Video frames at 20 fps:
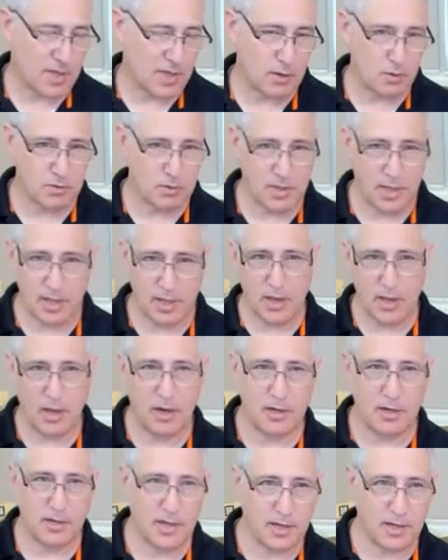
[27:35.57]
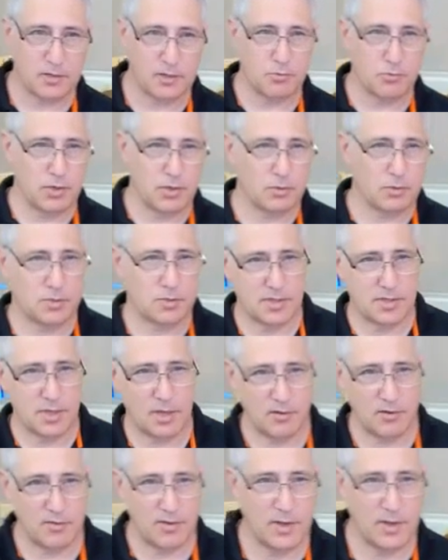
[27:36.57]
They got a dozen reuses
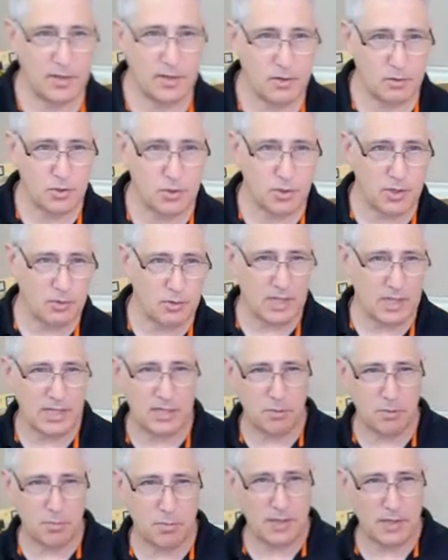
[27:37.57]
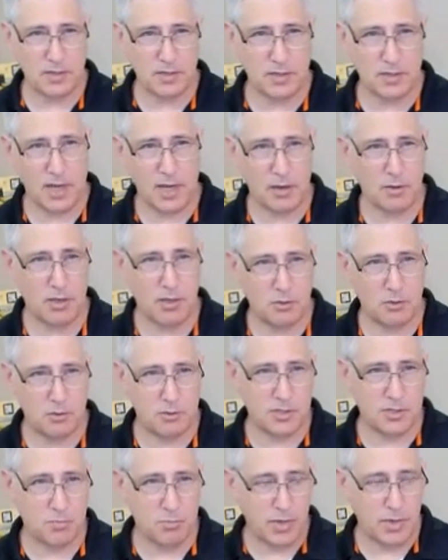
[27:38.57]
out of it, so it really depends on how you
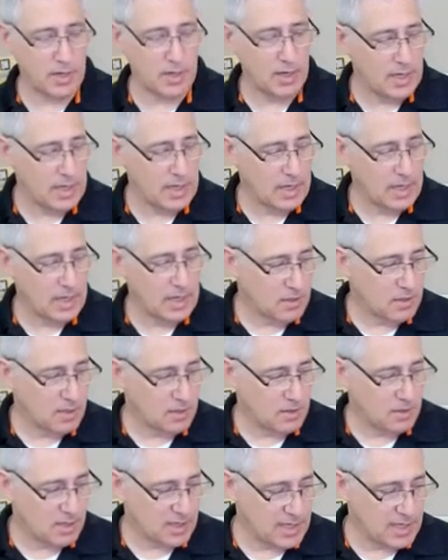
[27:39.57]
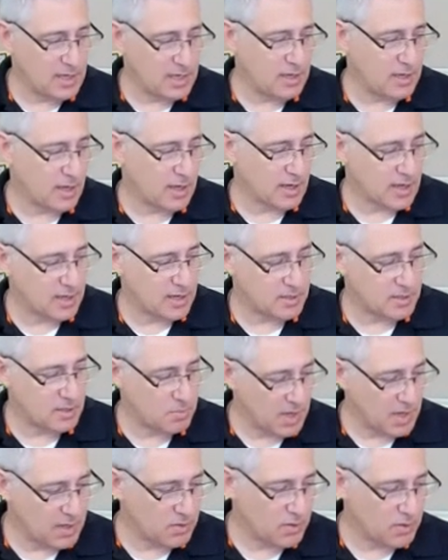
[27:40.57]
use it. But the key, I guess,
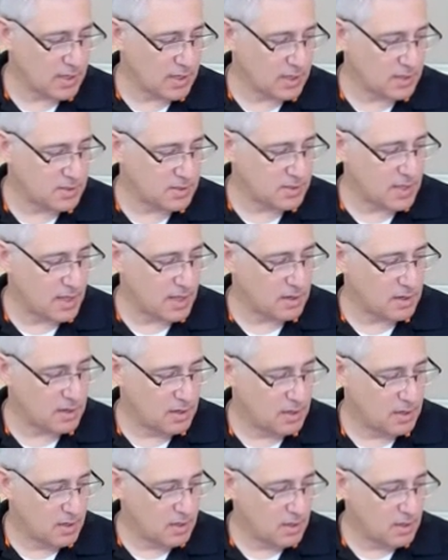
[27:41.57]
the main thing is that,